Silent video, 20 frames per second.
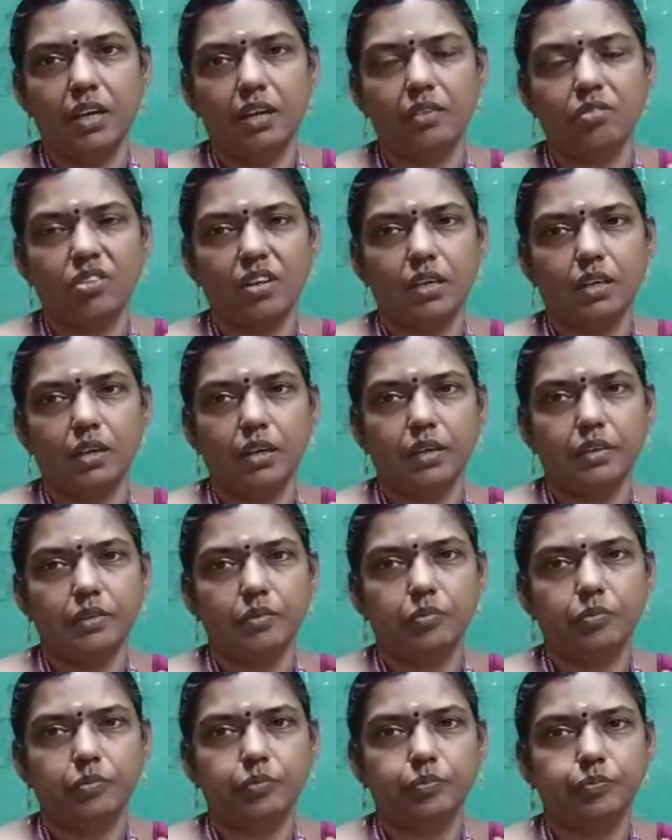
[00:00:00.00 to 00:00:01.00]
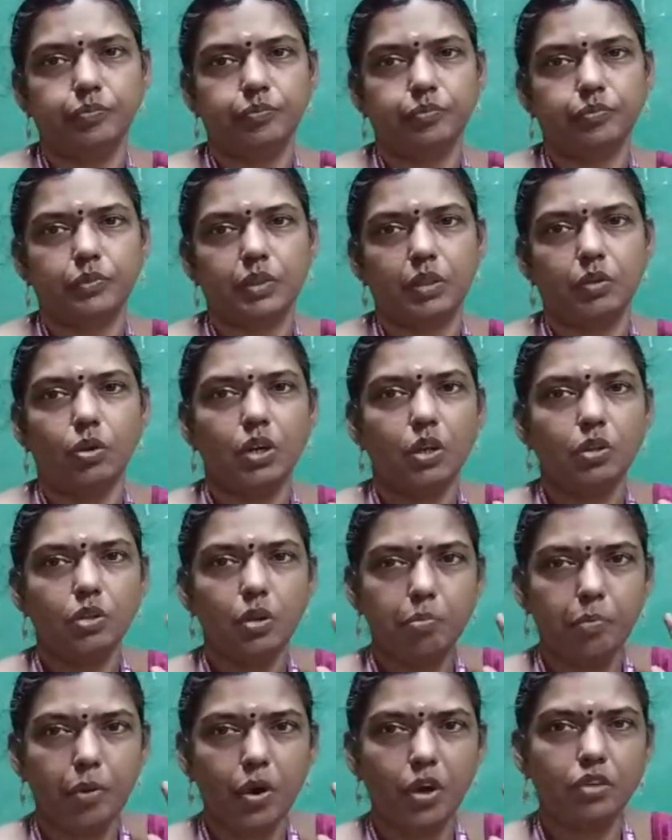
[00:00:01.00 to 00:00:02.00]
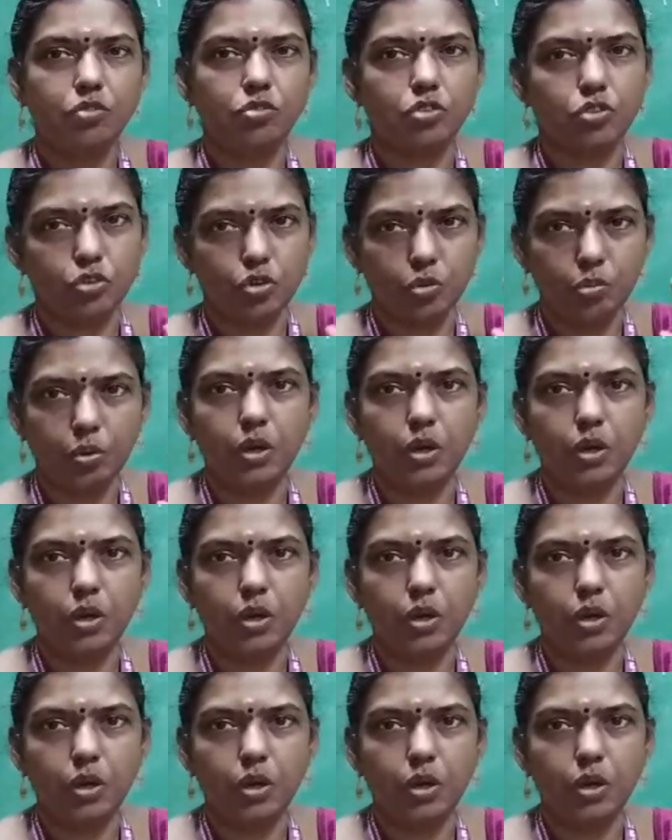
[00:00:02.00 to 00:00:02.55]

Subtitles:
on satellite? What are the points you will